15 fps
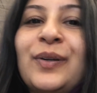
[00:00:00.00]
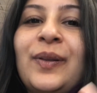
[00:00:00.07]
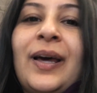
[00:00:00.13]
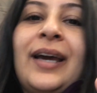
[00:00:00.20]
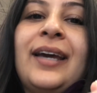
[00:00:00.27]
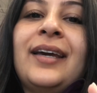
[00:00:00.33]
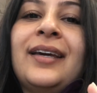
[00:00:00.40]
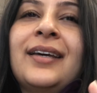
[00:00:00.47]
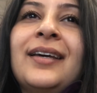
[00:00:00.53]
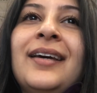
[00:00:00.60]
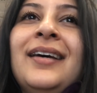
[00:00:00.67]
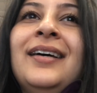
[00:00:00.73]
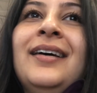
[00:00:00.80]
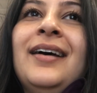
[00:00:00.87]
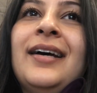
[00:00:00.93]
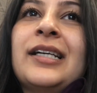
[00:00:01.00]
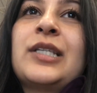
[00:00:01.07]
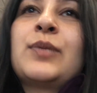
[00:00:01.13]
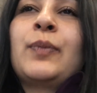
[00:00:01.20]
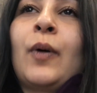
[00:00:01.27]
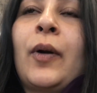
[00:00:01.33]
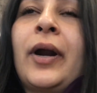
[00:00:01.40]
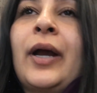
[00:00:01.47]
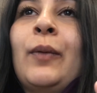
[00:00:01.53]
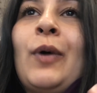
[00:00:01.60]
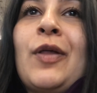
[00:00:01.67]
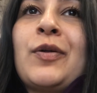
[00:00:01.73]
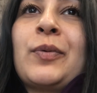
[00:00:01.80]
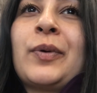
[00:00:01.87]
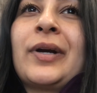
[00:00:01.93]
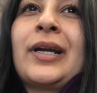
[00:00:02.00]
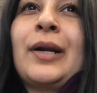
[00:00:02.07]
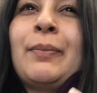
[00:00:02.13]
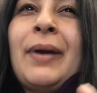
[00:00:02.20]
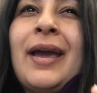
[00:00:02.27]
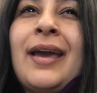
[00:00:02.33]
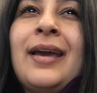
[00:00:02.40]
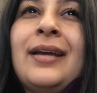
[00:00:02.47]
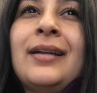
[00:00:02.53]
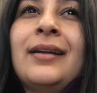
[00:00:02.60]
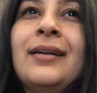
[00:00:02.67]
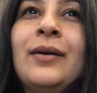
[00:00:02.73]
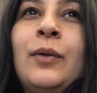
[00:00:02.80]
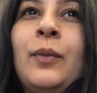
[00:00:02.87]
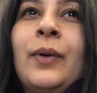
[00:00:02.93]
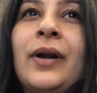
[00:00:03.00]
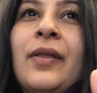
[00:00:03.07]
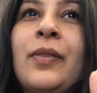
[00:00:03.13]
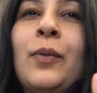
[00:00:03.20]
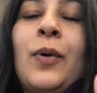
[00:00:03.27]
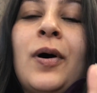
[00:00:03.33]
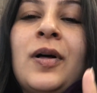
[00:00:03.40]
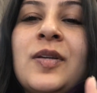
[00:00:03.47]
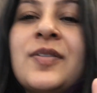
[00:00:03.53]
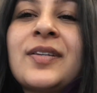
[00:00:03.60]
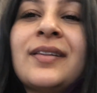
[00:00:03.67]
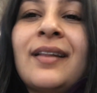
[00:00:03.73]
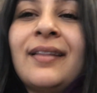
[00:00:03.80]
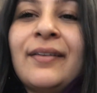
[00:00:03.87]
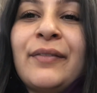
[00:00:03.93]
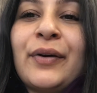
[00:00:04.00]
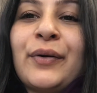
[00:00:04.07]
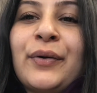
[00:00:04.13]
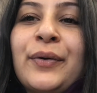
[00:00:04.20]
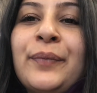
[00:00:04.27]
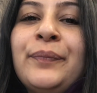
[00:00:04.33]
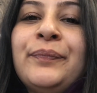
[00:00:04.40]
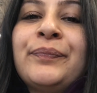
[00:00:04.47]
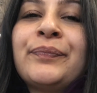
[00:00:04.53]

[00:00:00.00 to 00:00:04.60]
like exploring whether we're gonna paint one of the walls in the living room.